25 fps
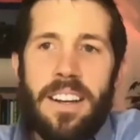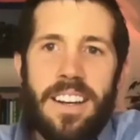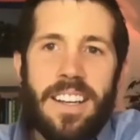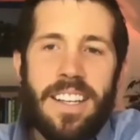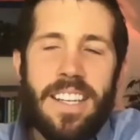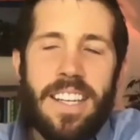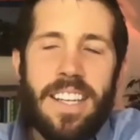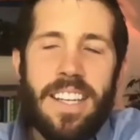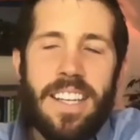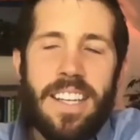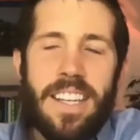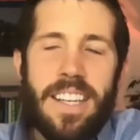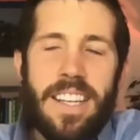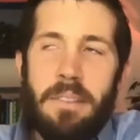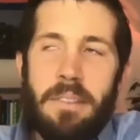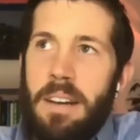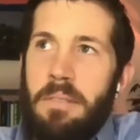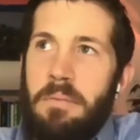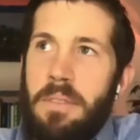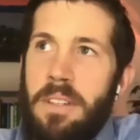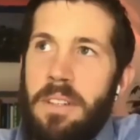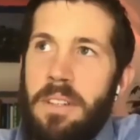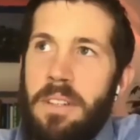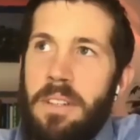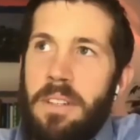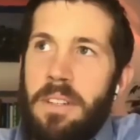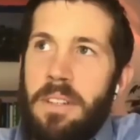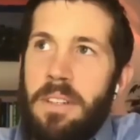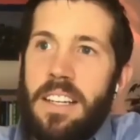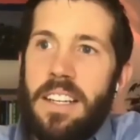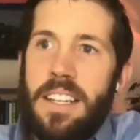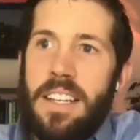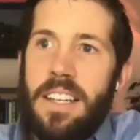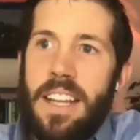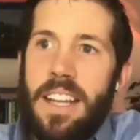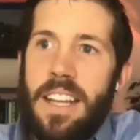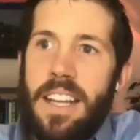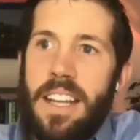again, I'm really
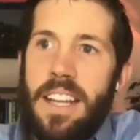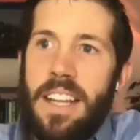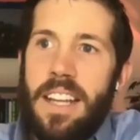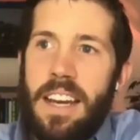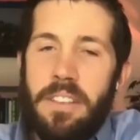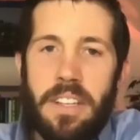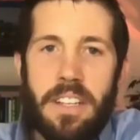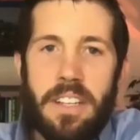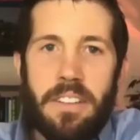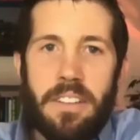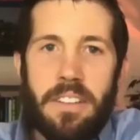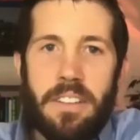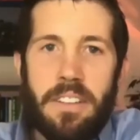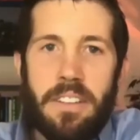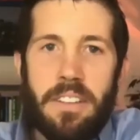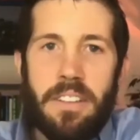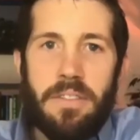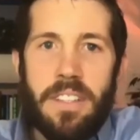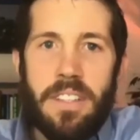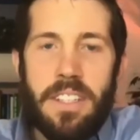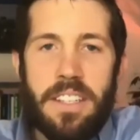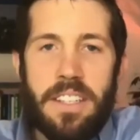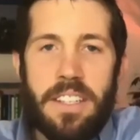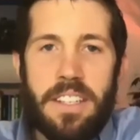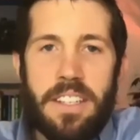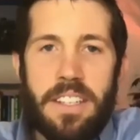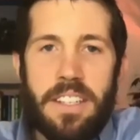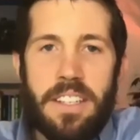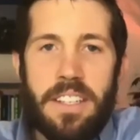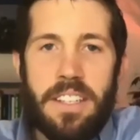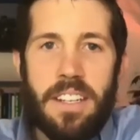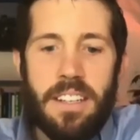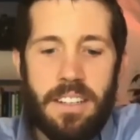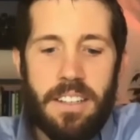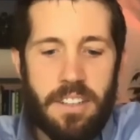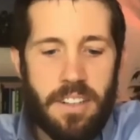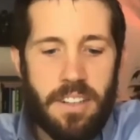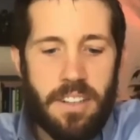excited to have you here for this
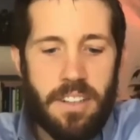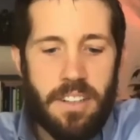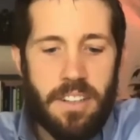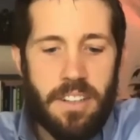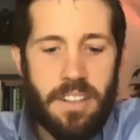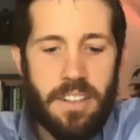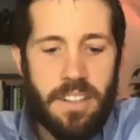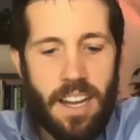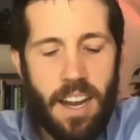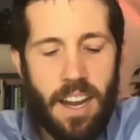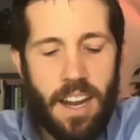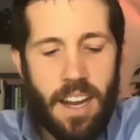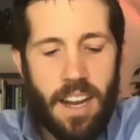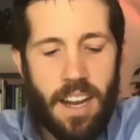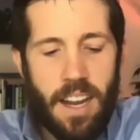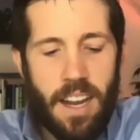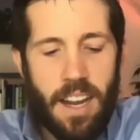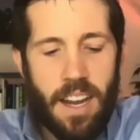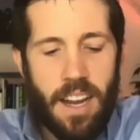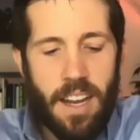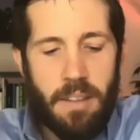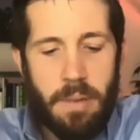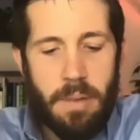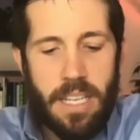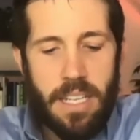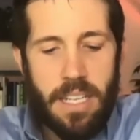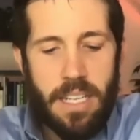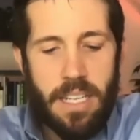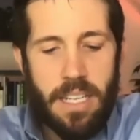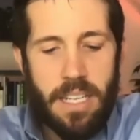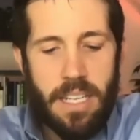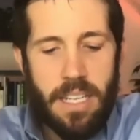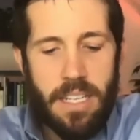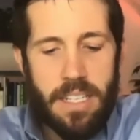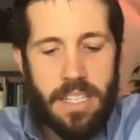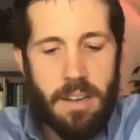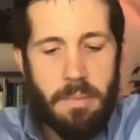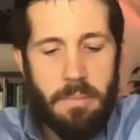during this time
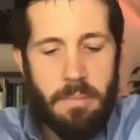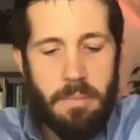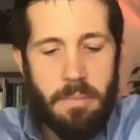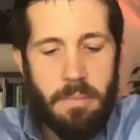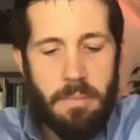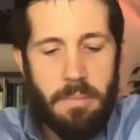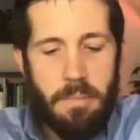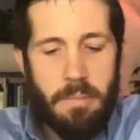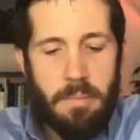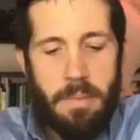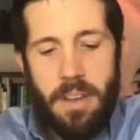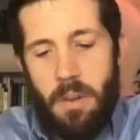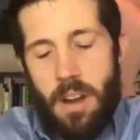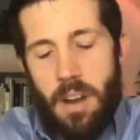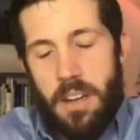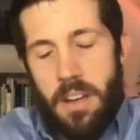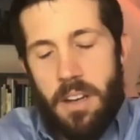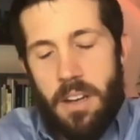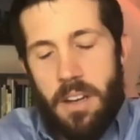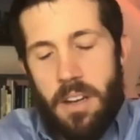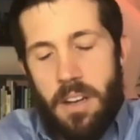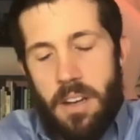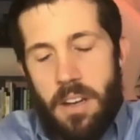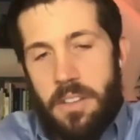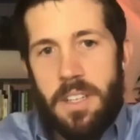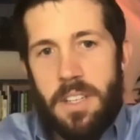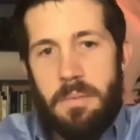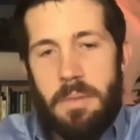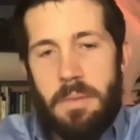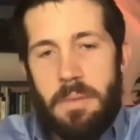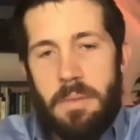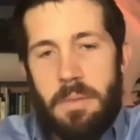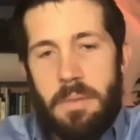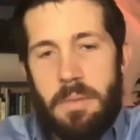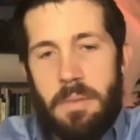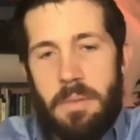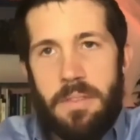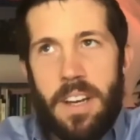because maybe you can walk us through
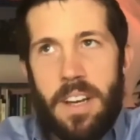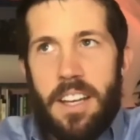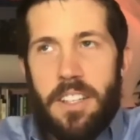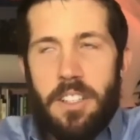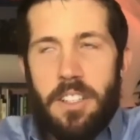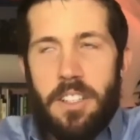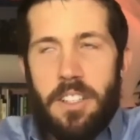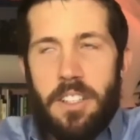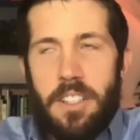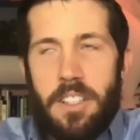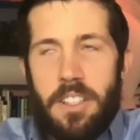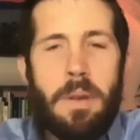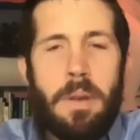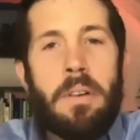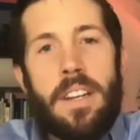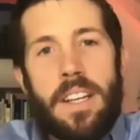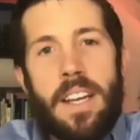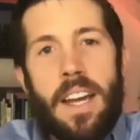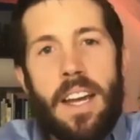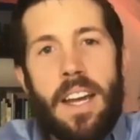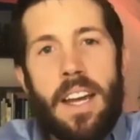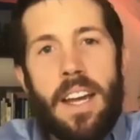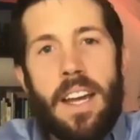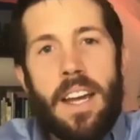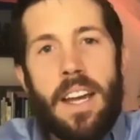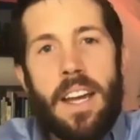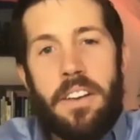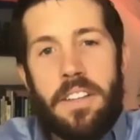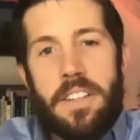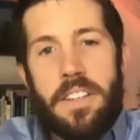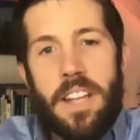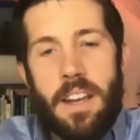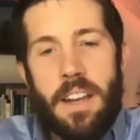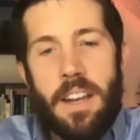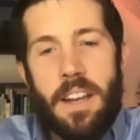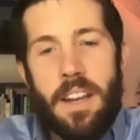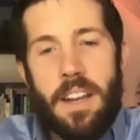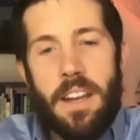so people can kind of
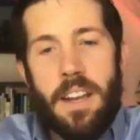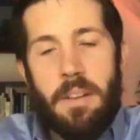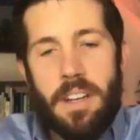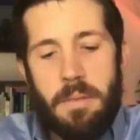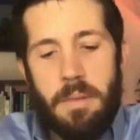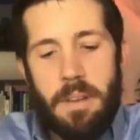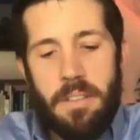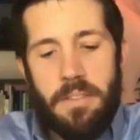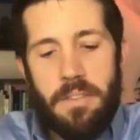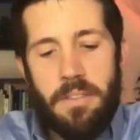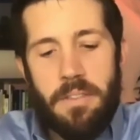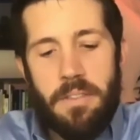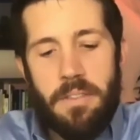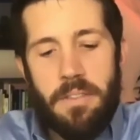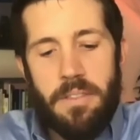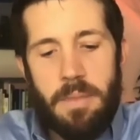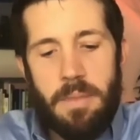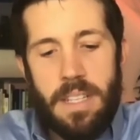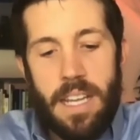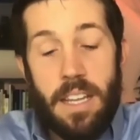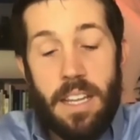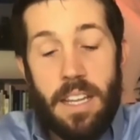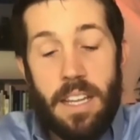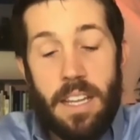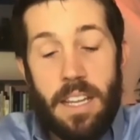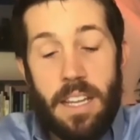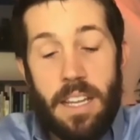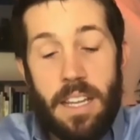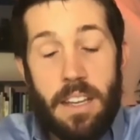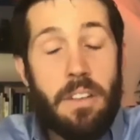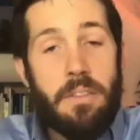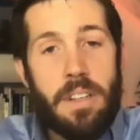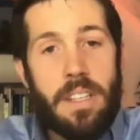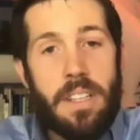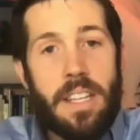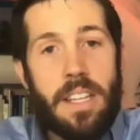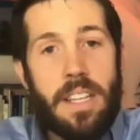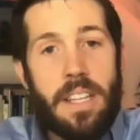understand where you're coming from and that you
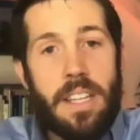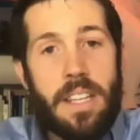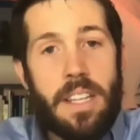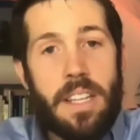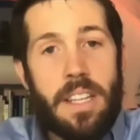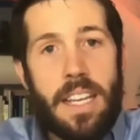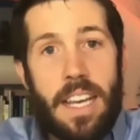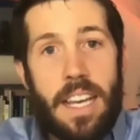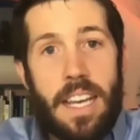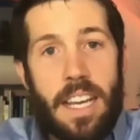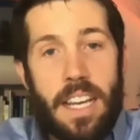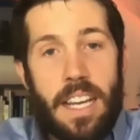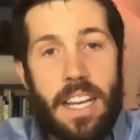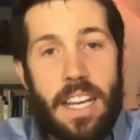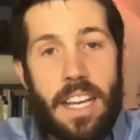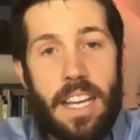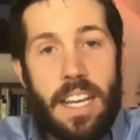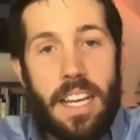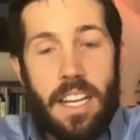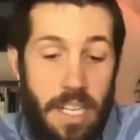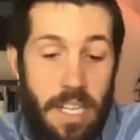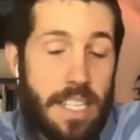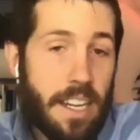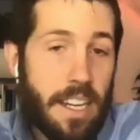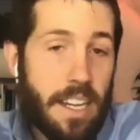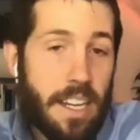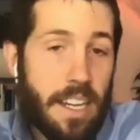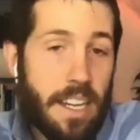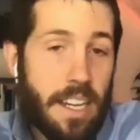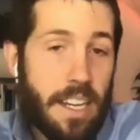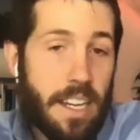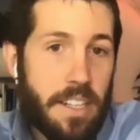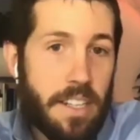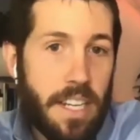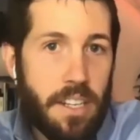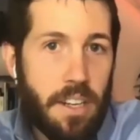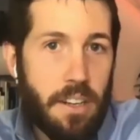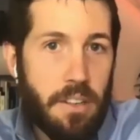can relate, because you did sell your
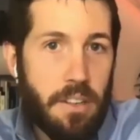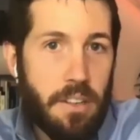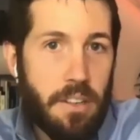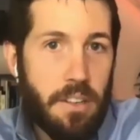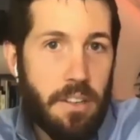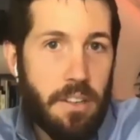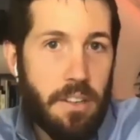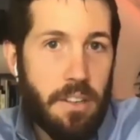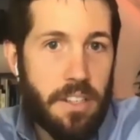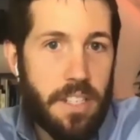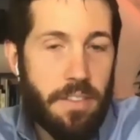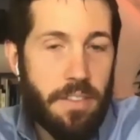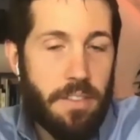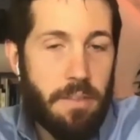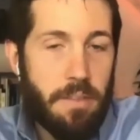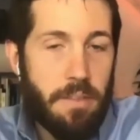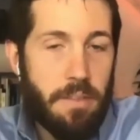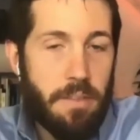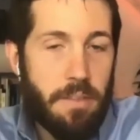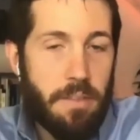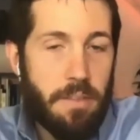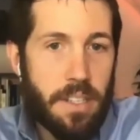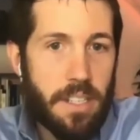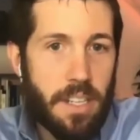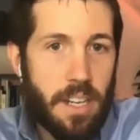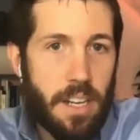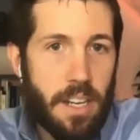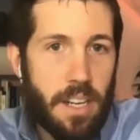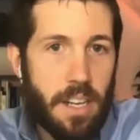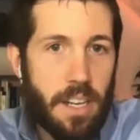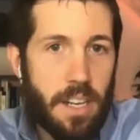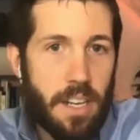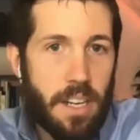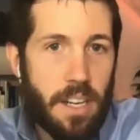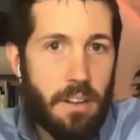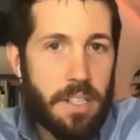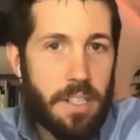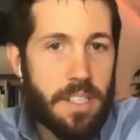DSO 6 or 7 months
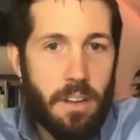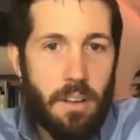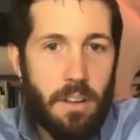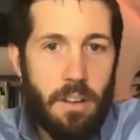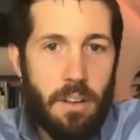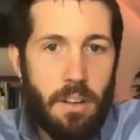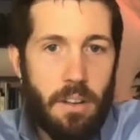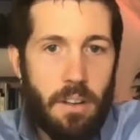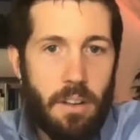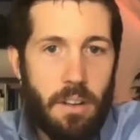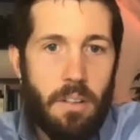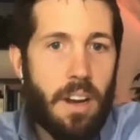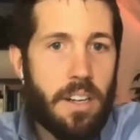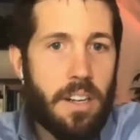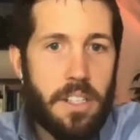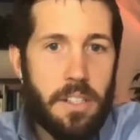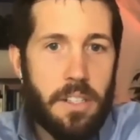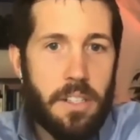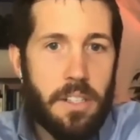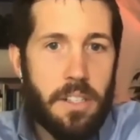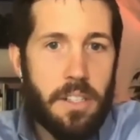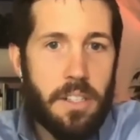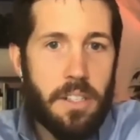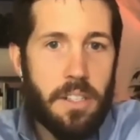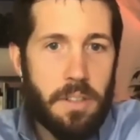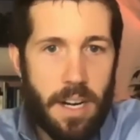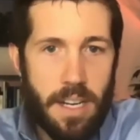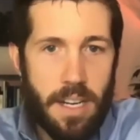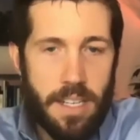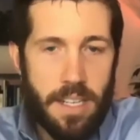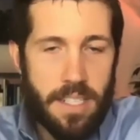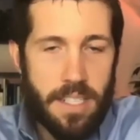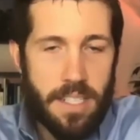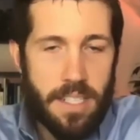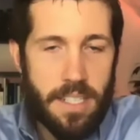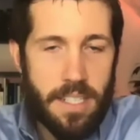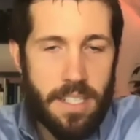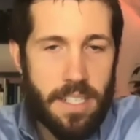ago, which is a whole arduous
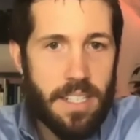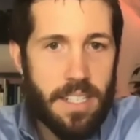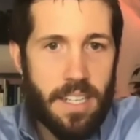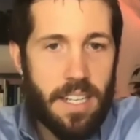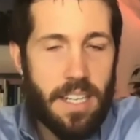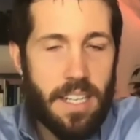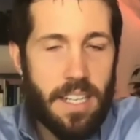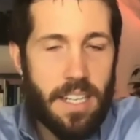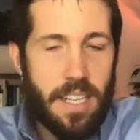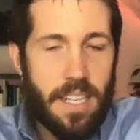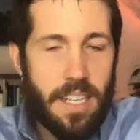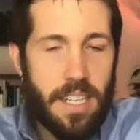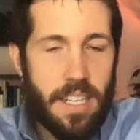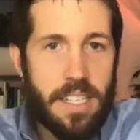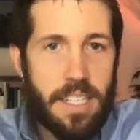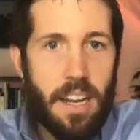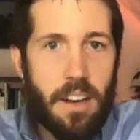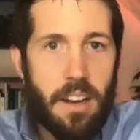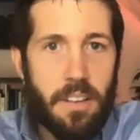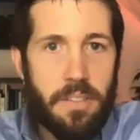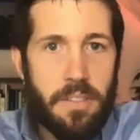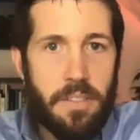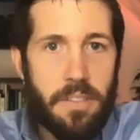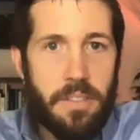process in itself.